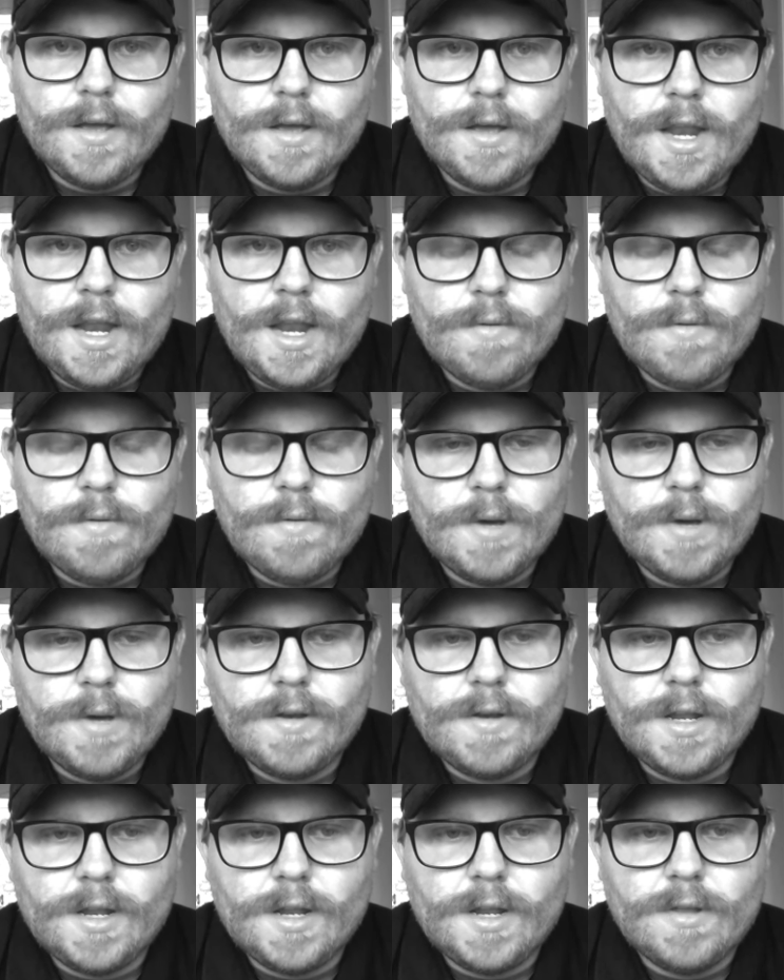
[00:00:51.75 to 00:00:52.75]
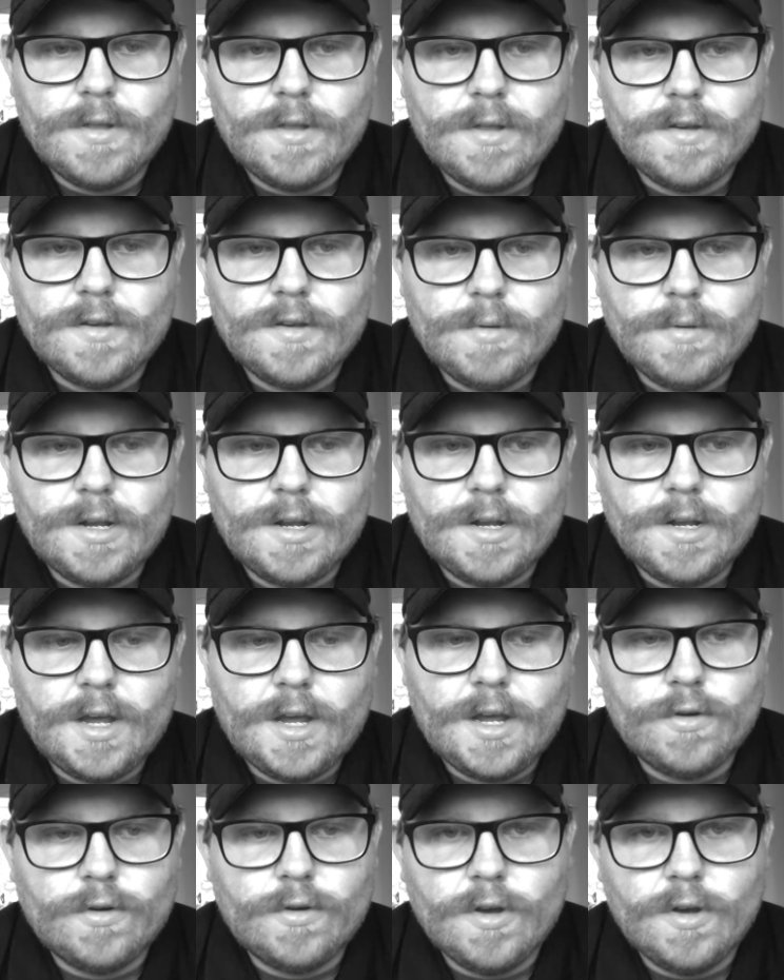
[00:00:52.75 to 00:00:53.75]
anyone basically with a disability, and
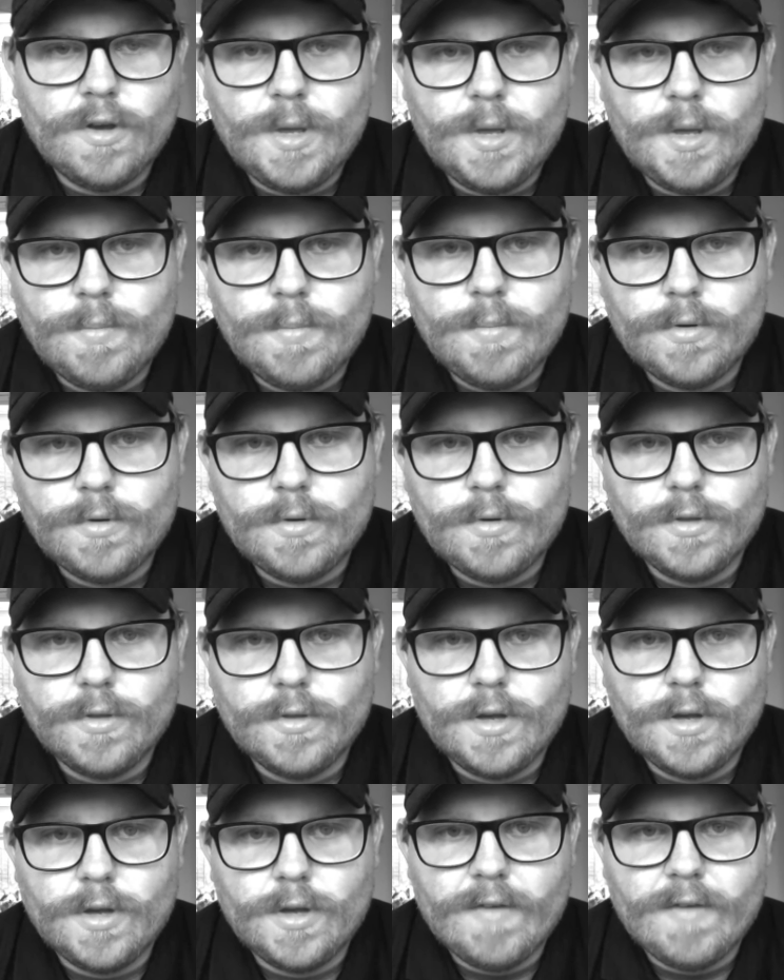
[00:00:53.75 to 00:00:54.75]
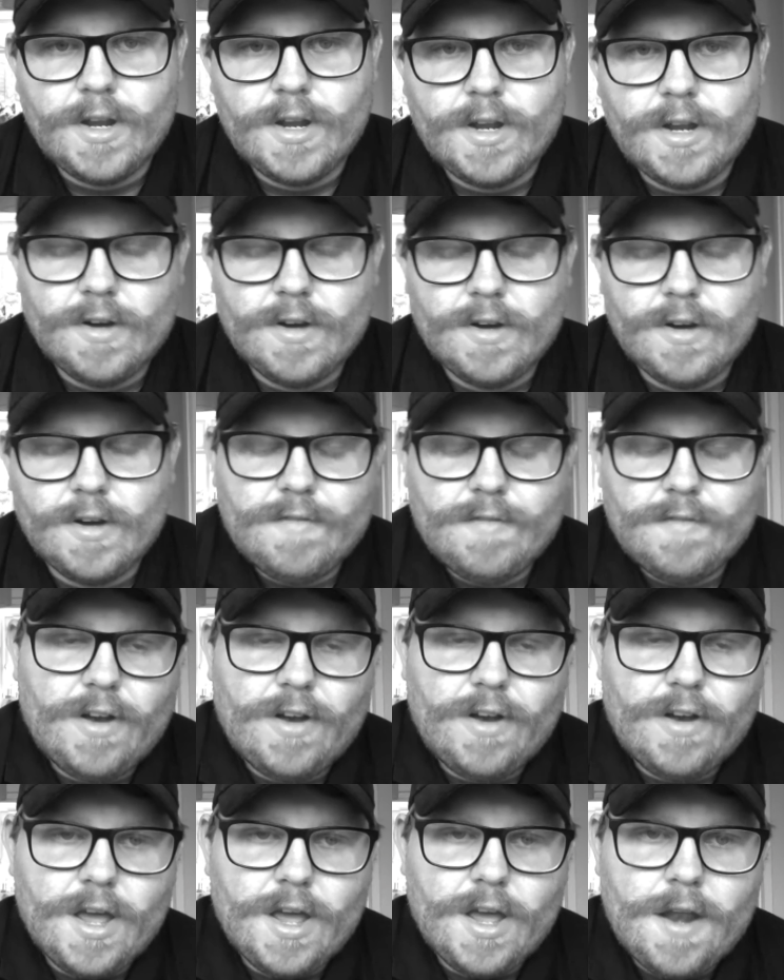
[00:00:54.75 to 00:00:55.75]
also people that have an interest in
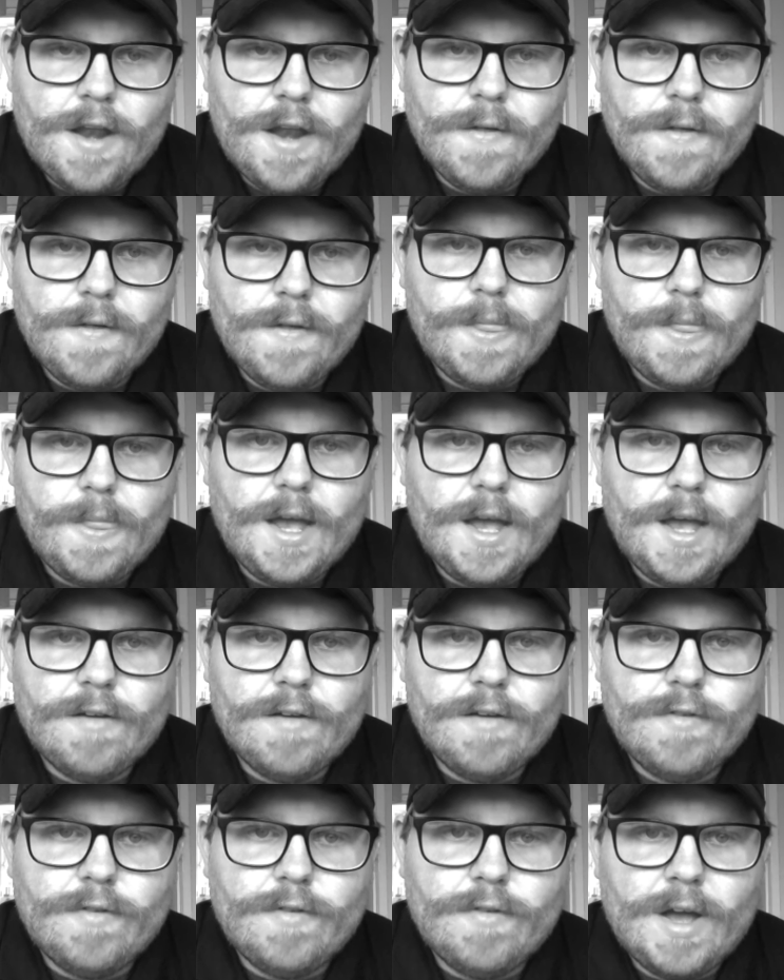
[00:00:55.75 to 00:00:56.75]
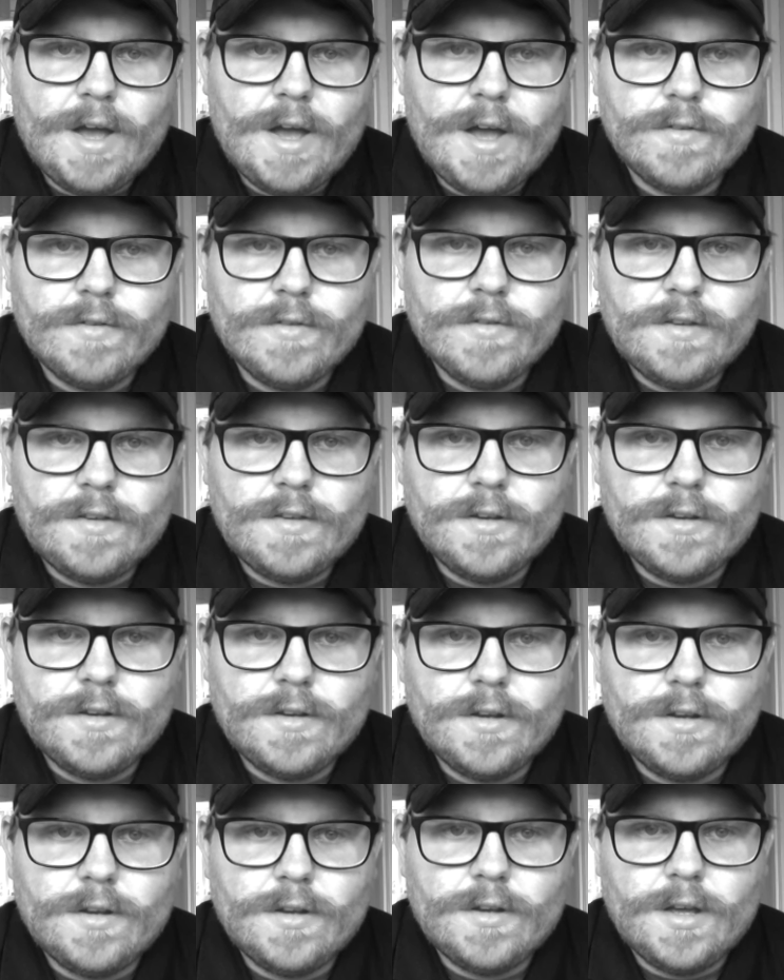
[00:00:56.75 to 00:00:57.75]
flying and for whatever
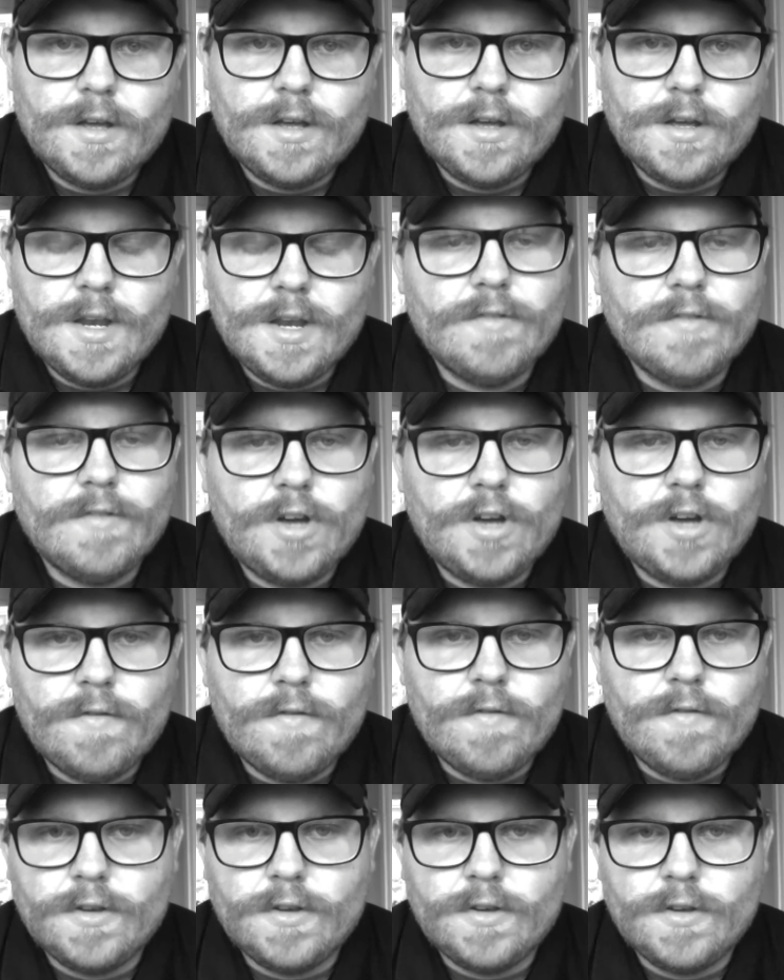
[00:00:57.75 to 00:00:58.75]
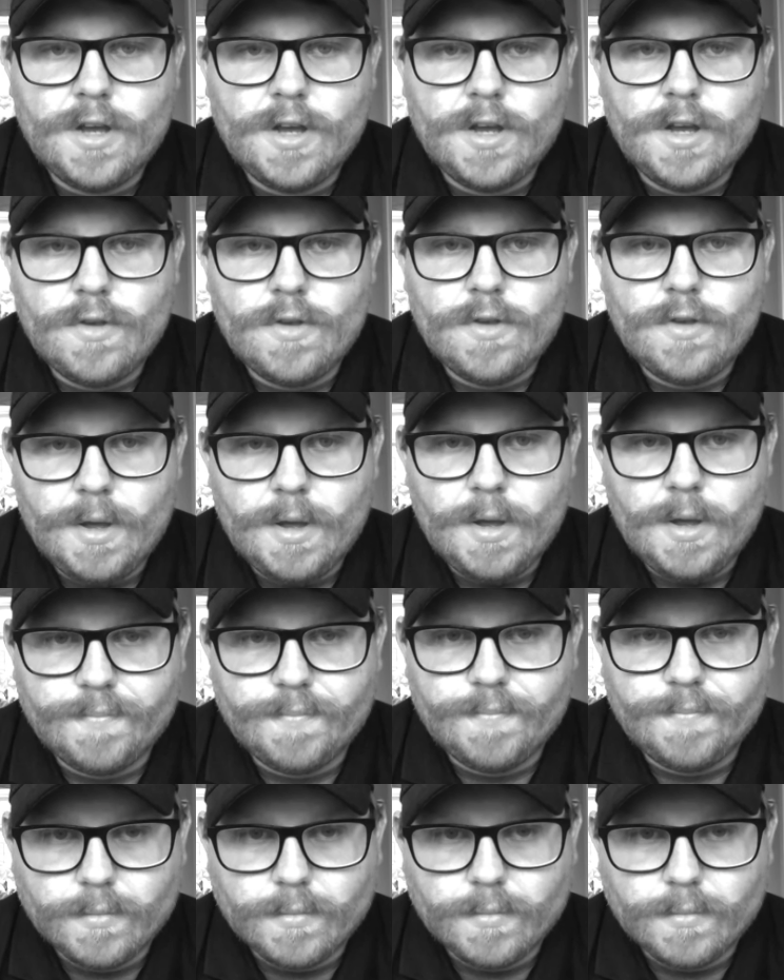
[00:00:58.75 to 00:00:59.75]
reason didn't have the confidence to go and do it
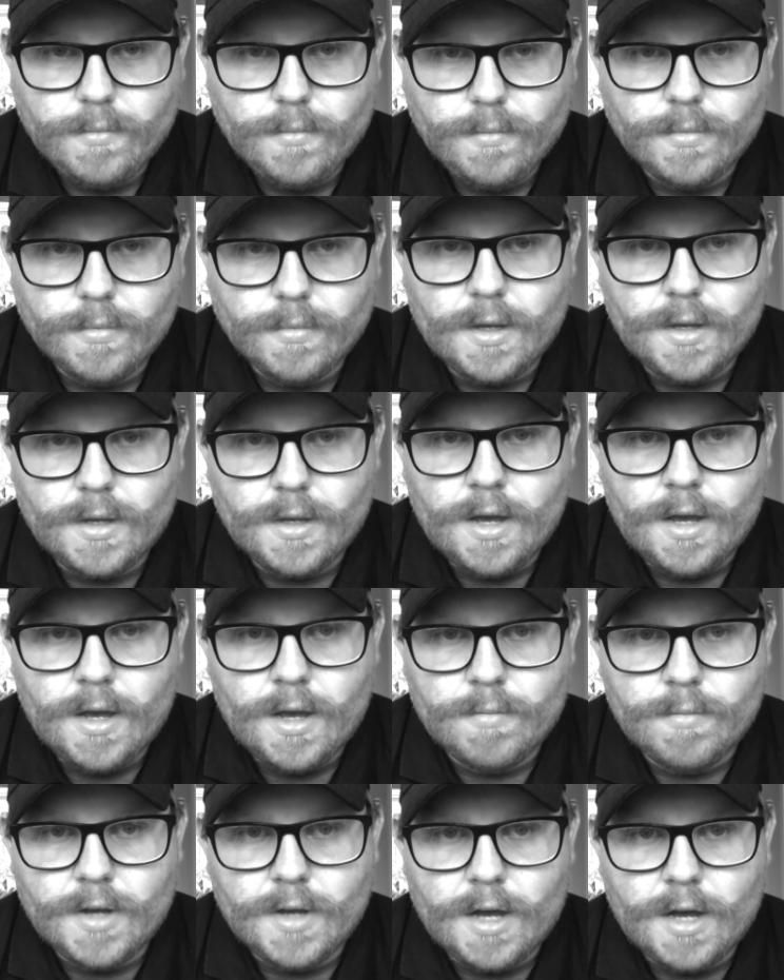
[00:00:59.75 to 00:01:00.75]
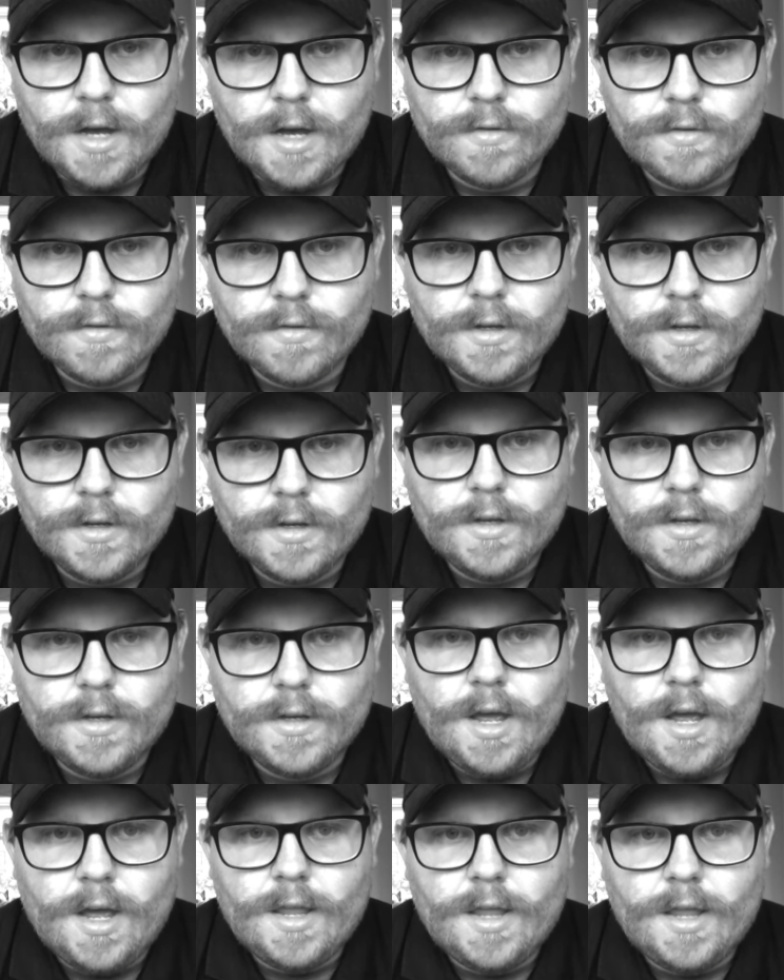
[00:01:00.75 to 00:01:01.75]
themselves.
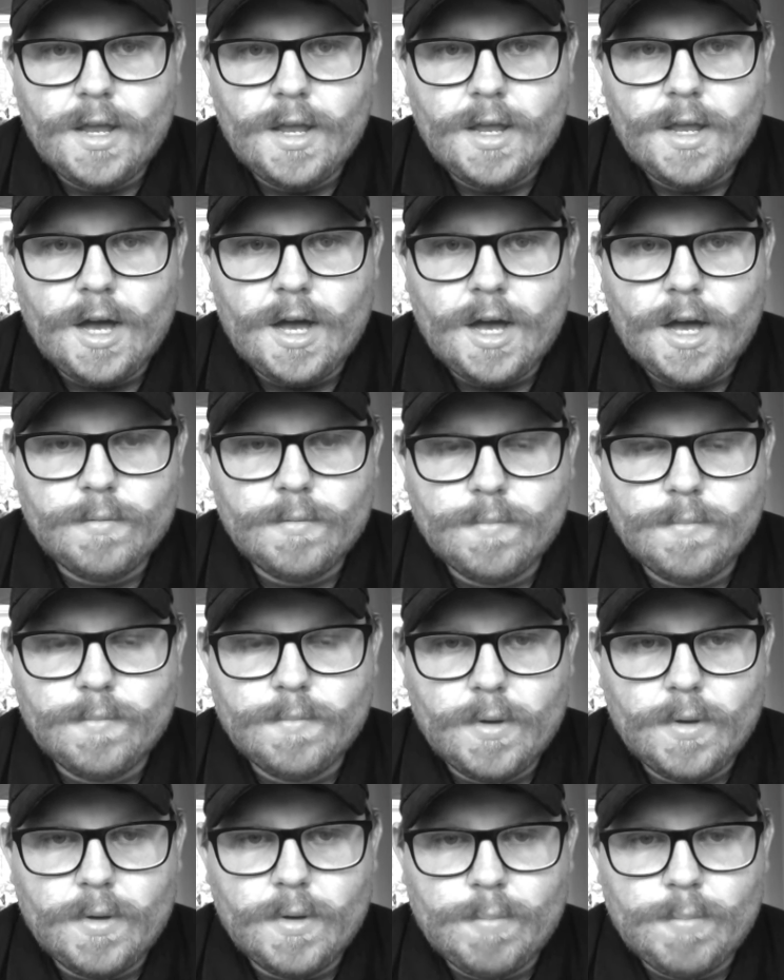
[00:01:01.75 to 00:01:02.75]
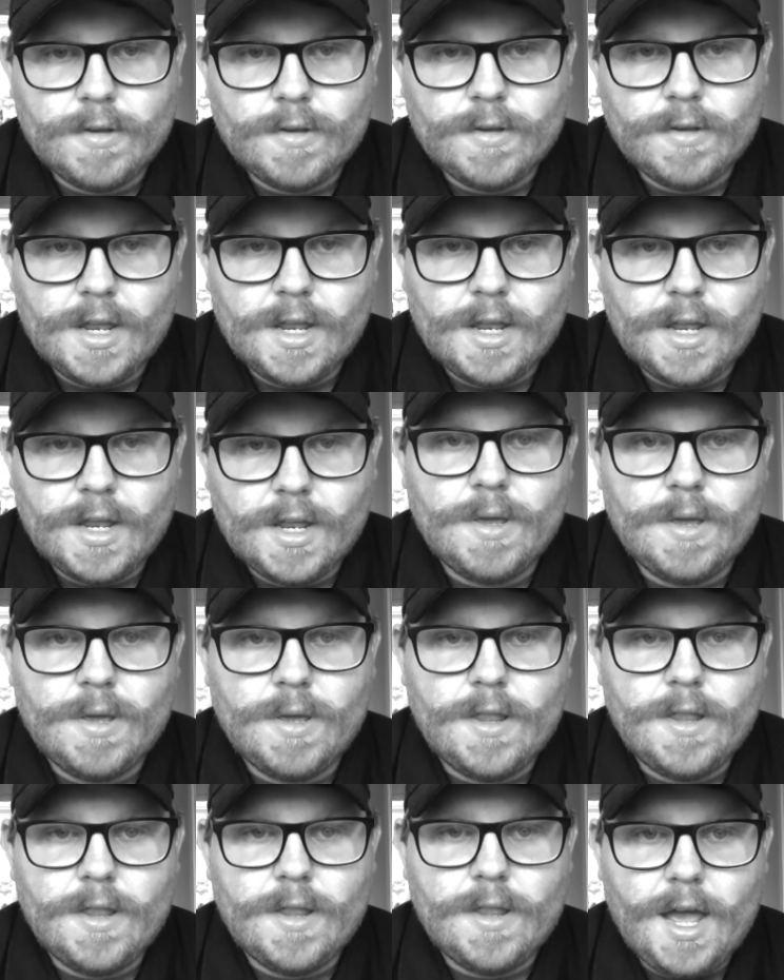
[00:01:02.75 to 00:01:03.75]
They help basically get people
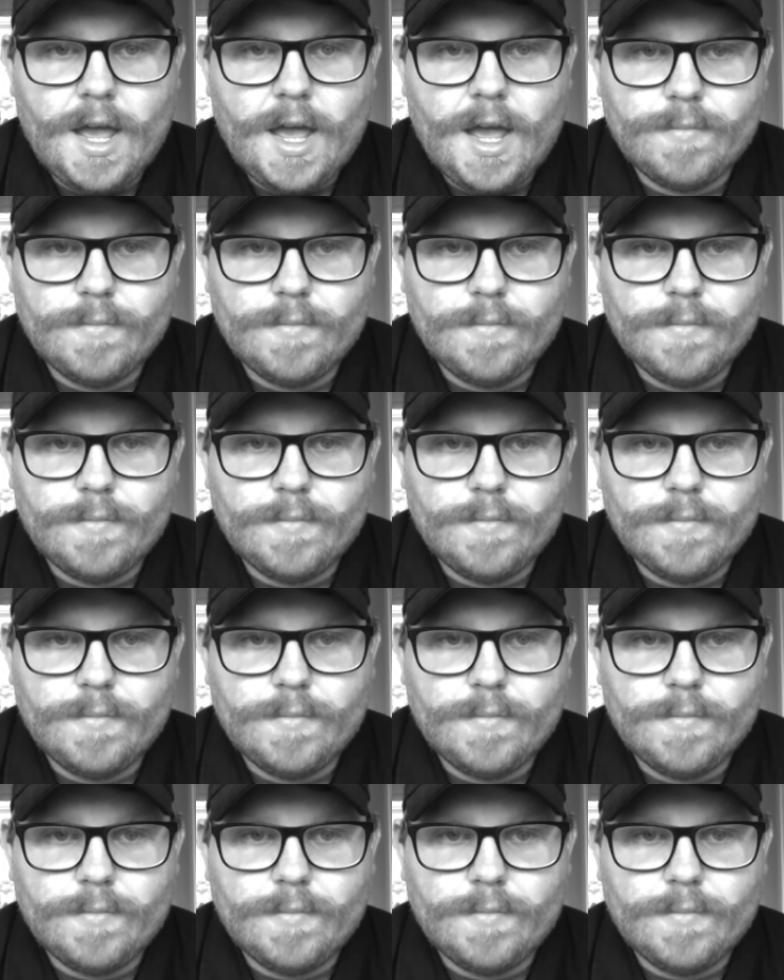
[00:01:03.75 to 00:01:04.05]
in the air.